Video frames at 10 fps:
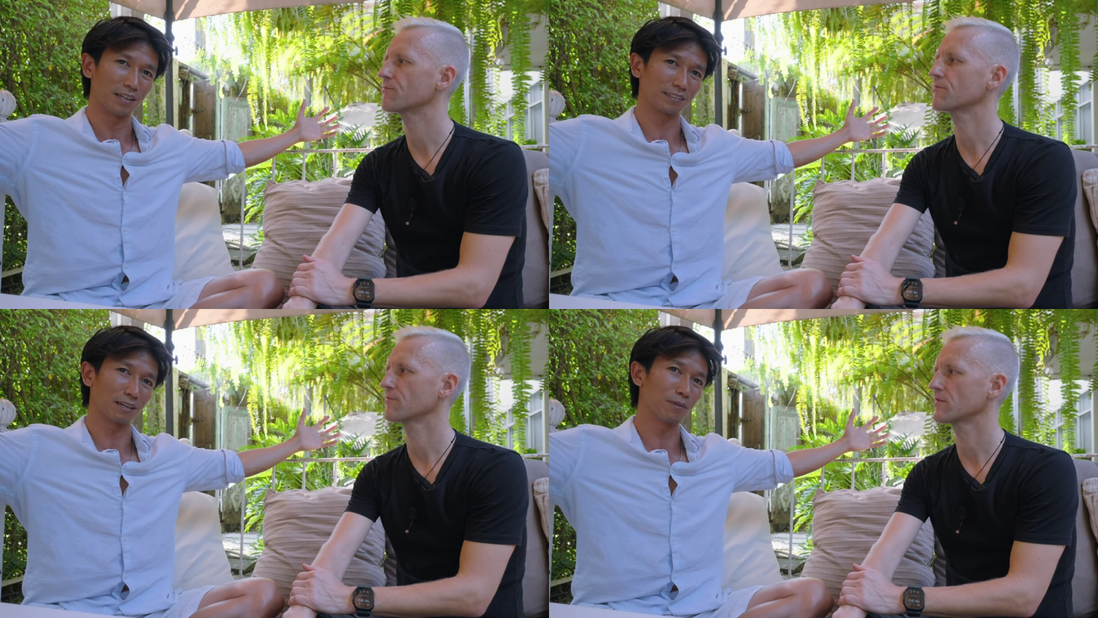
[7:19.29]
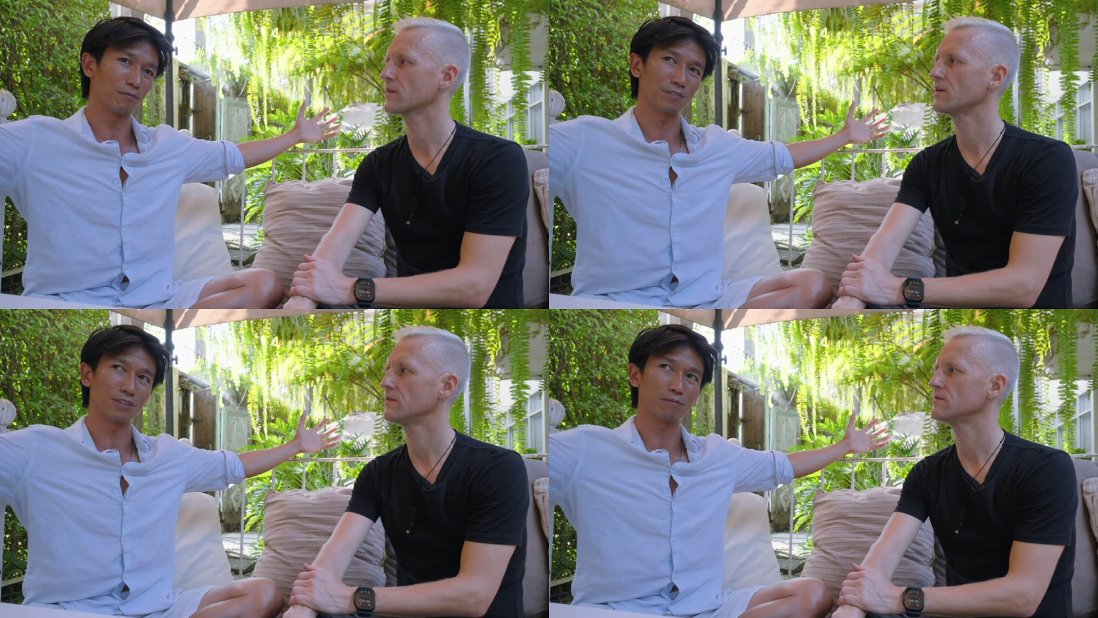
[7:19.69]
Speaker 1: Some
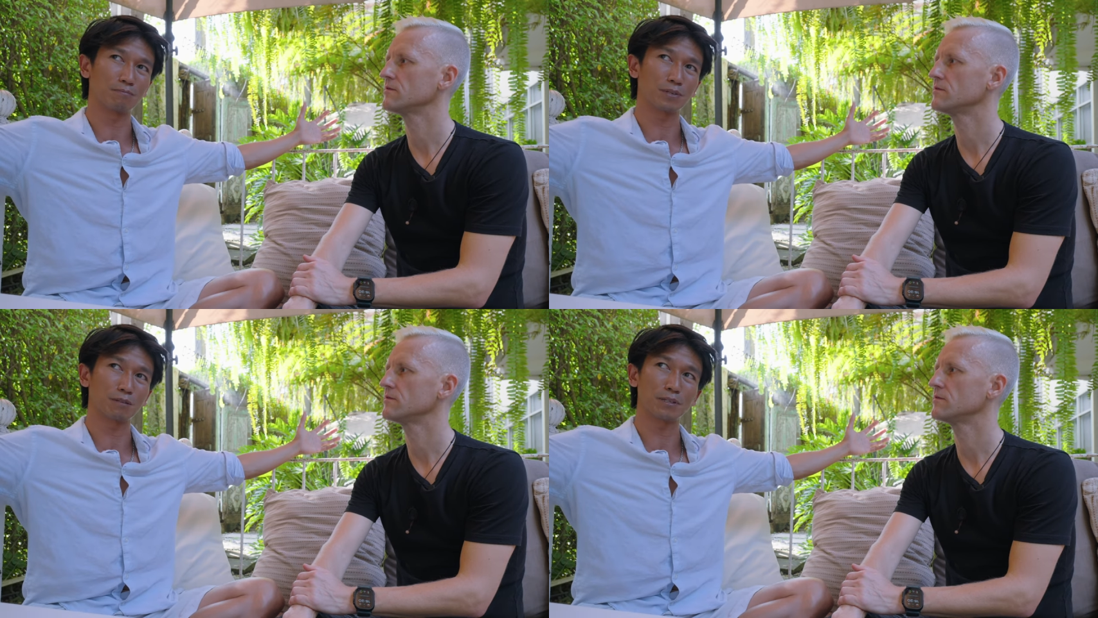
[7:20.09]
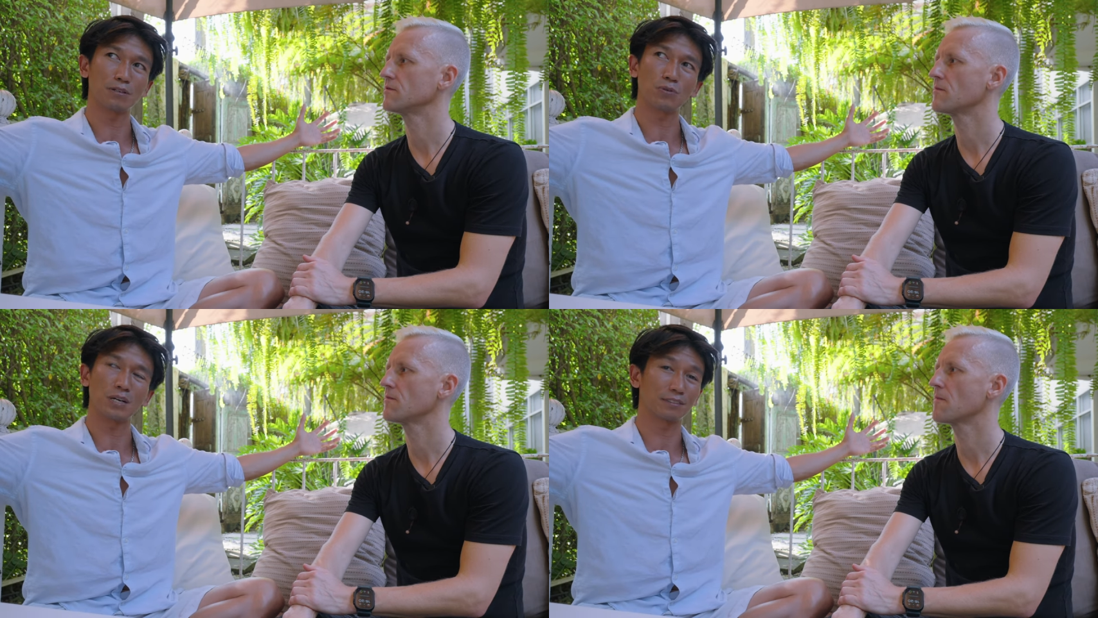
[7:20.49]
of
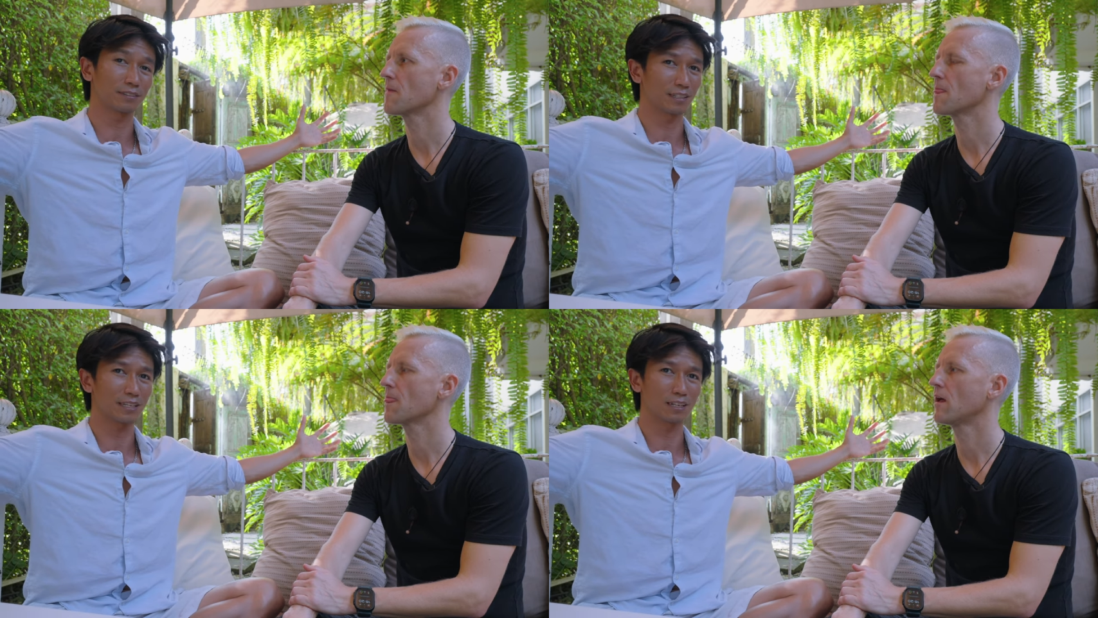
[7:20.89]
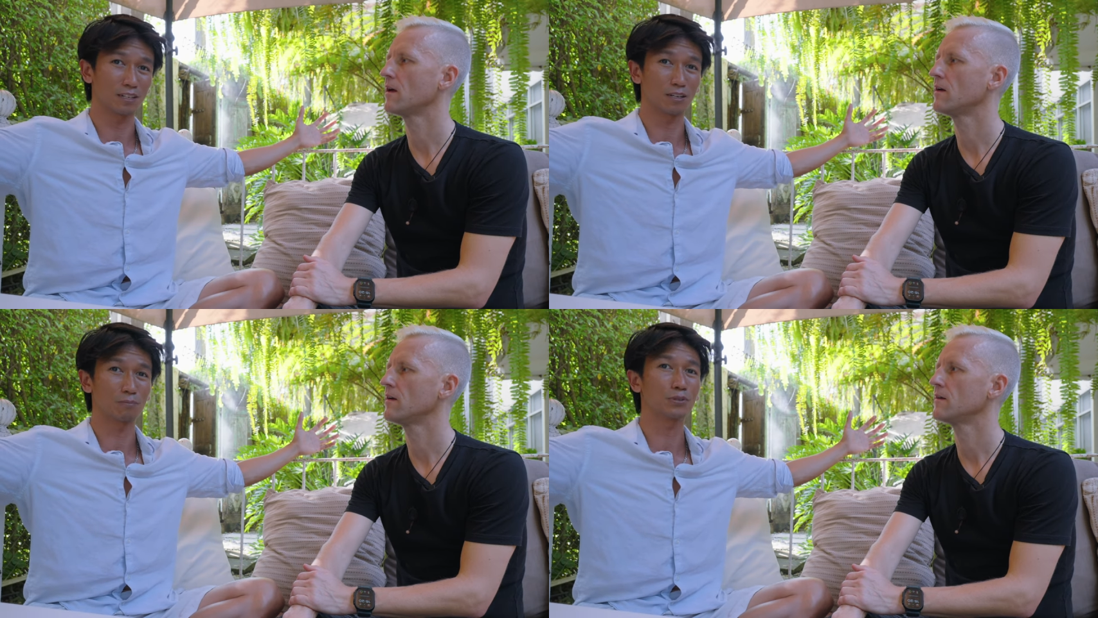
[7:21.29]
people who are sick
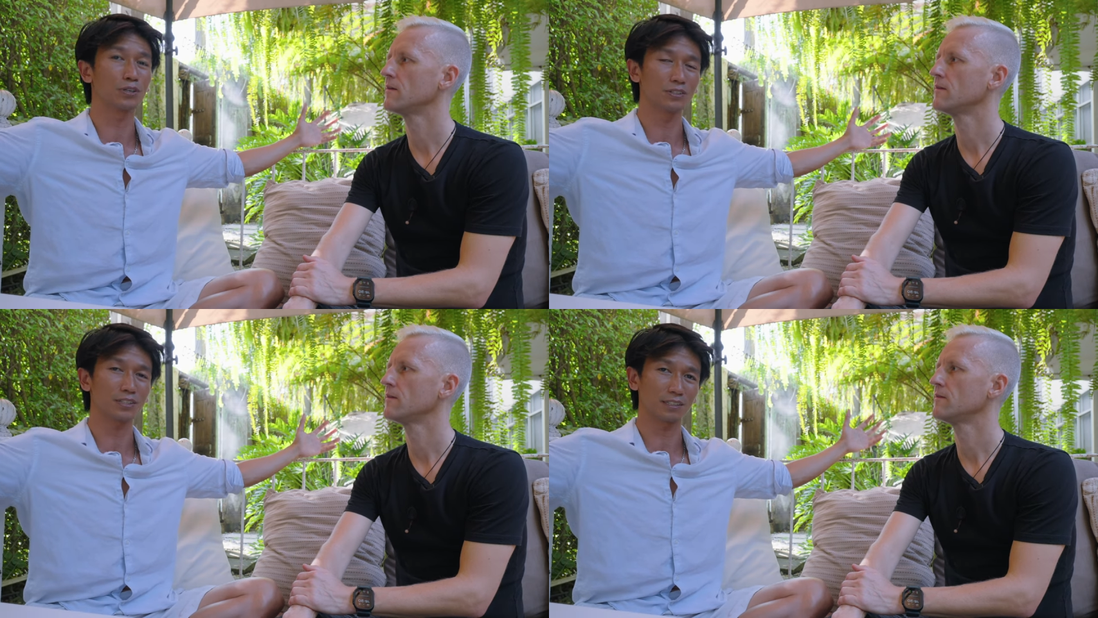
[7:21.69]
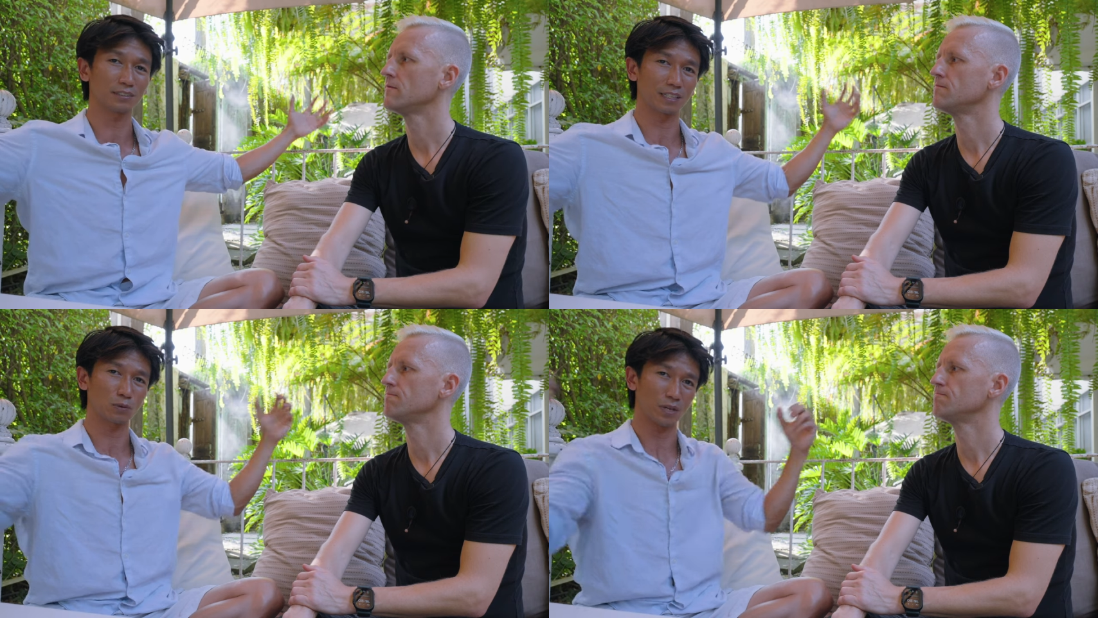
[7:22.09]
or prone to get
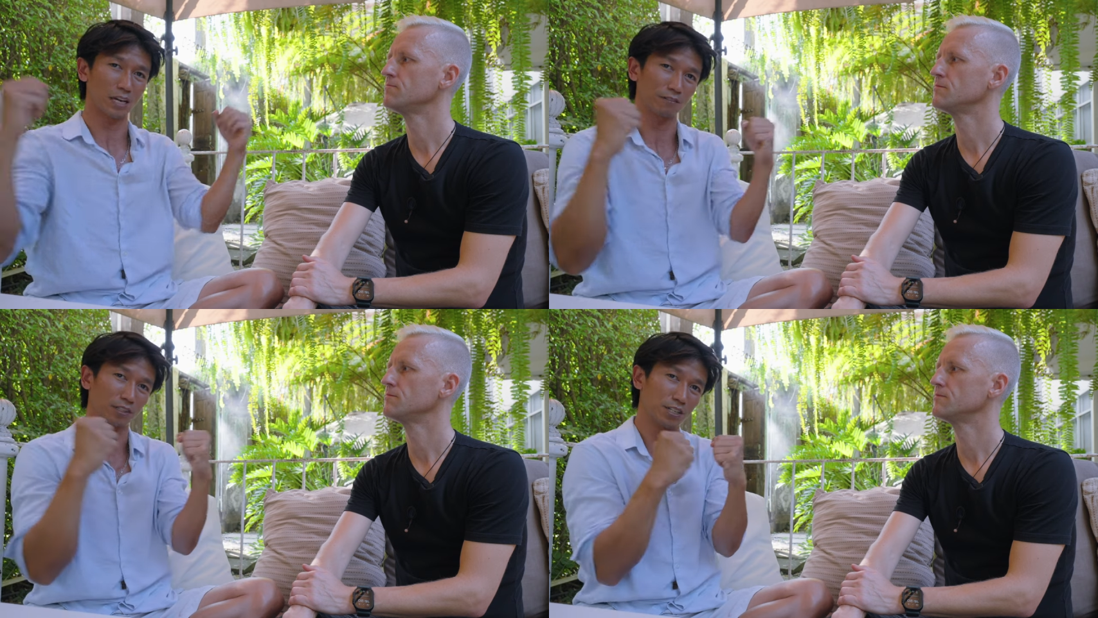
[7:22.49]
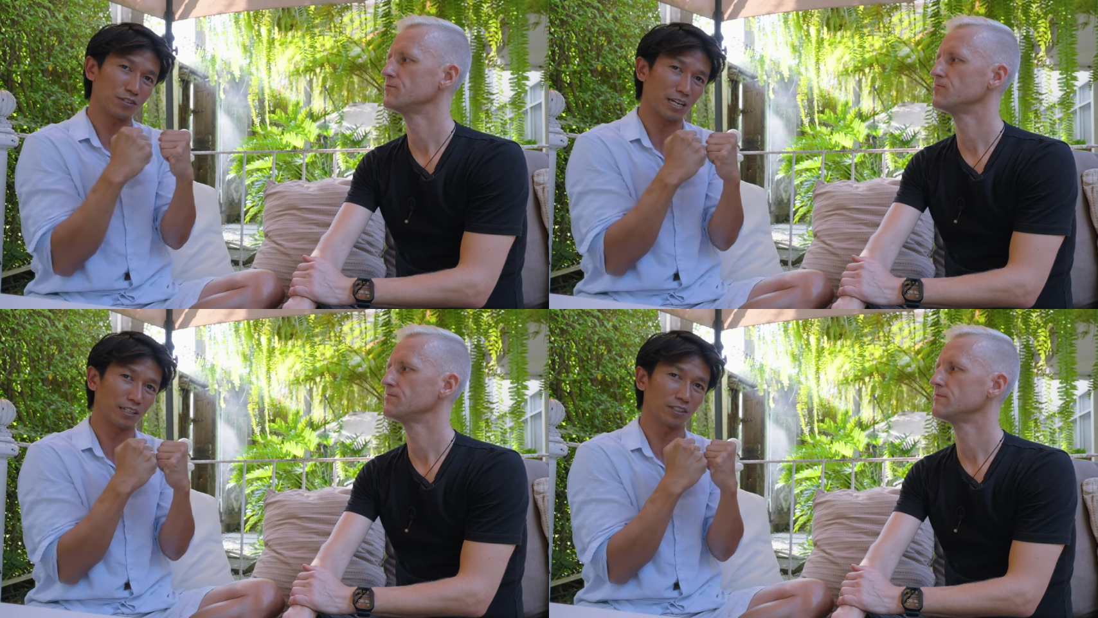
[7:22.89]
sick, we have
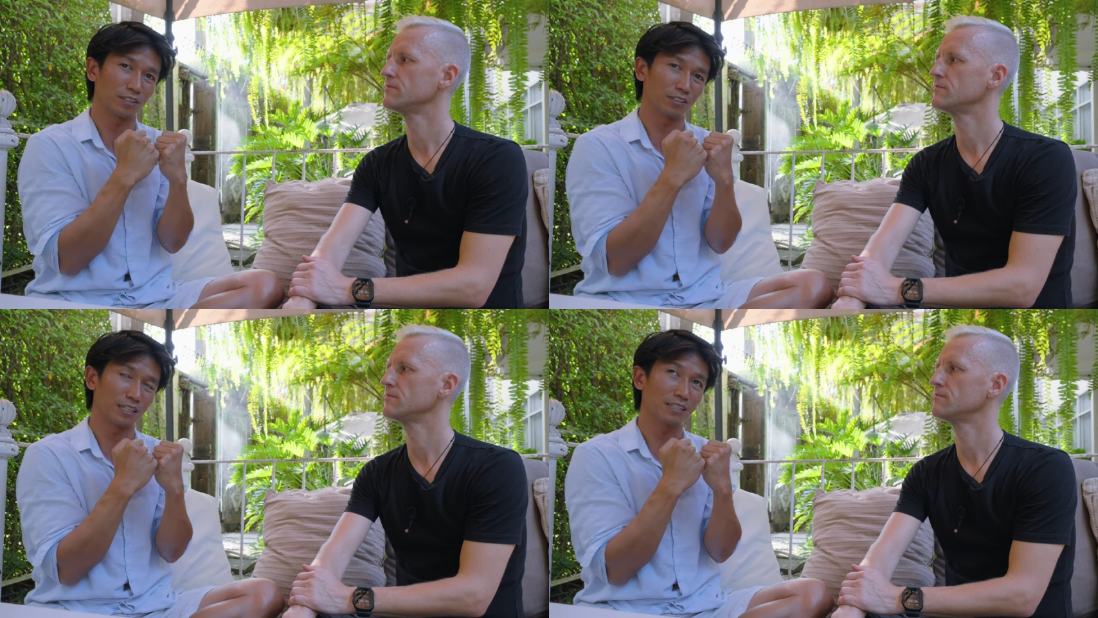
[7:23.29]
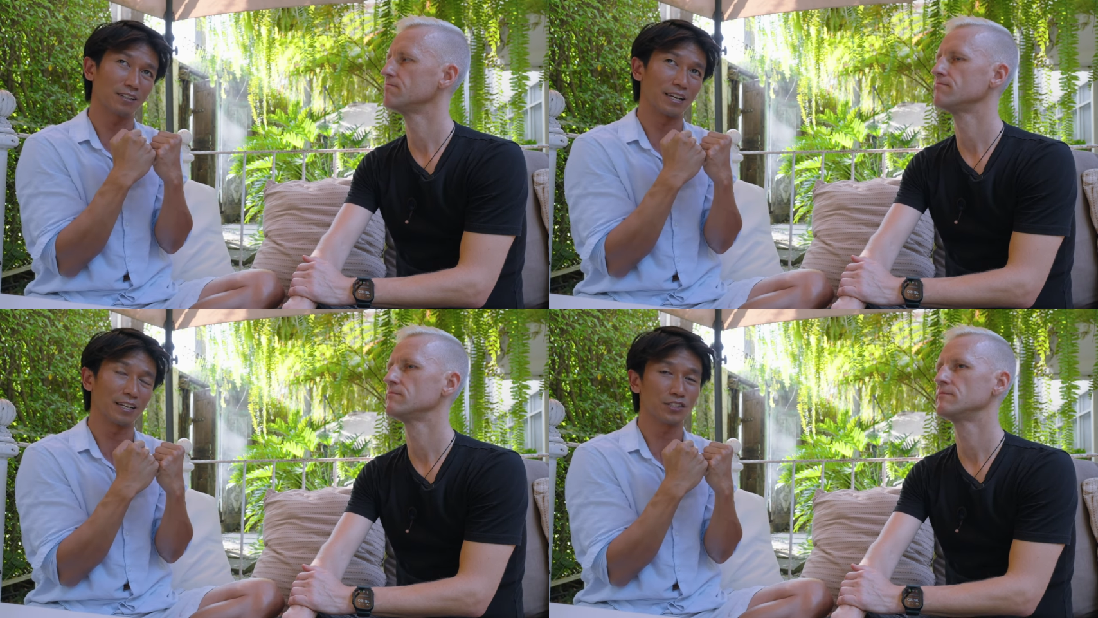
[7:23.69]
contracted aura
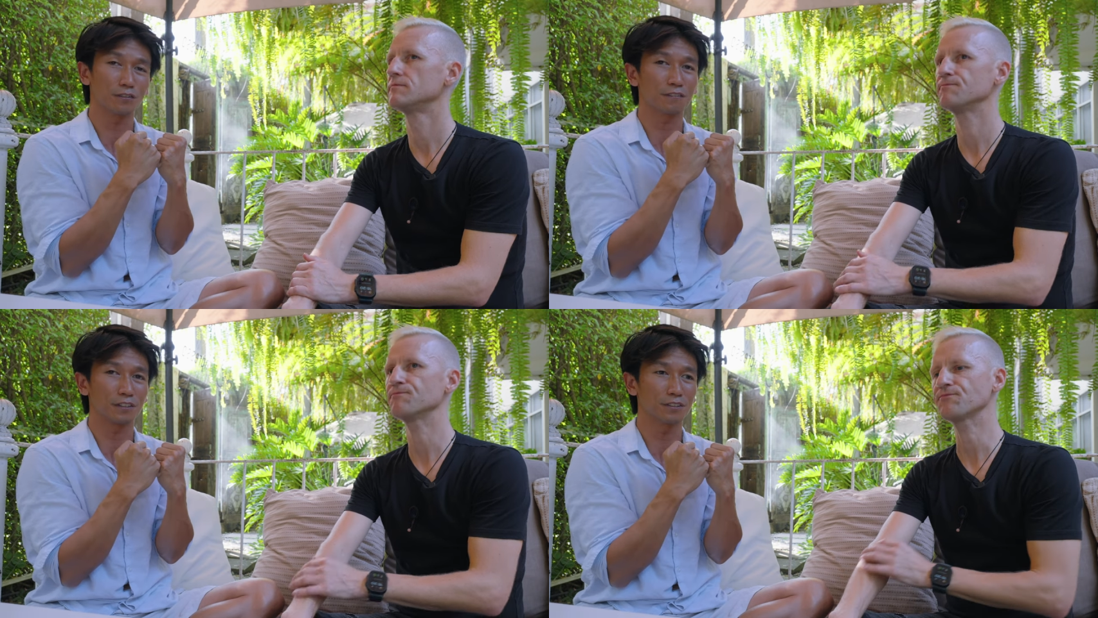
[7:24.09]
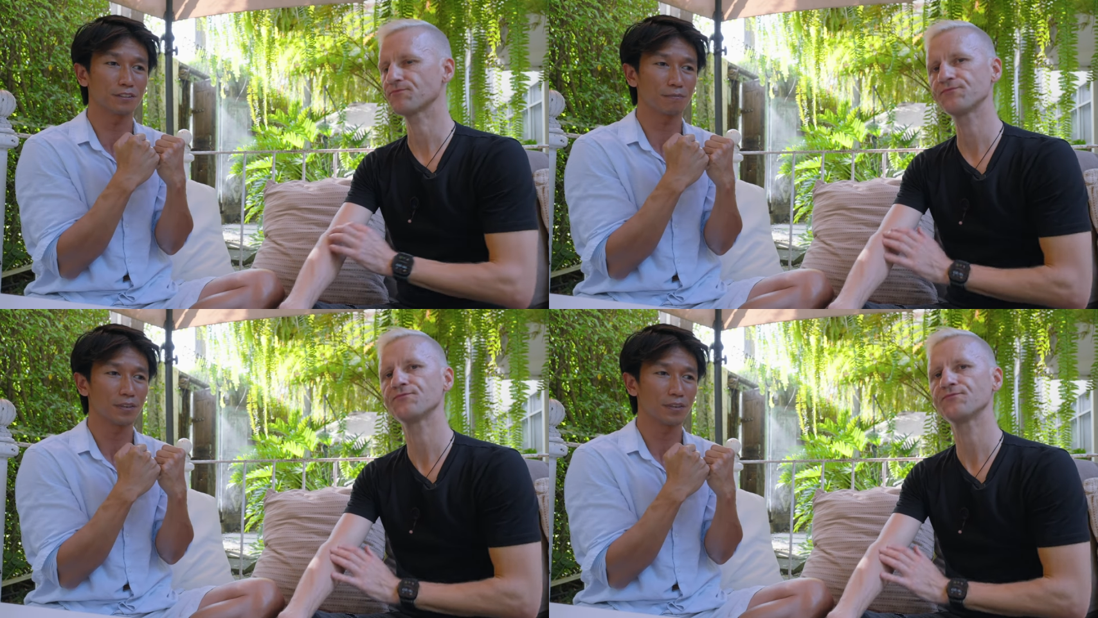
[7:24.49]
or energy field,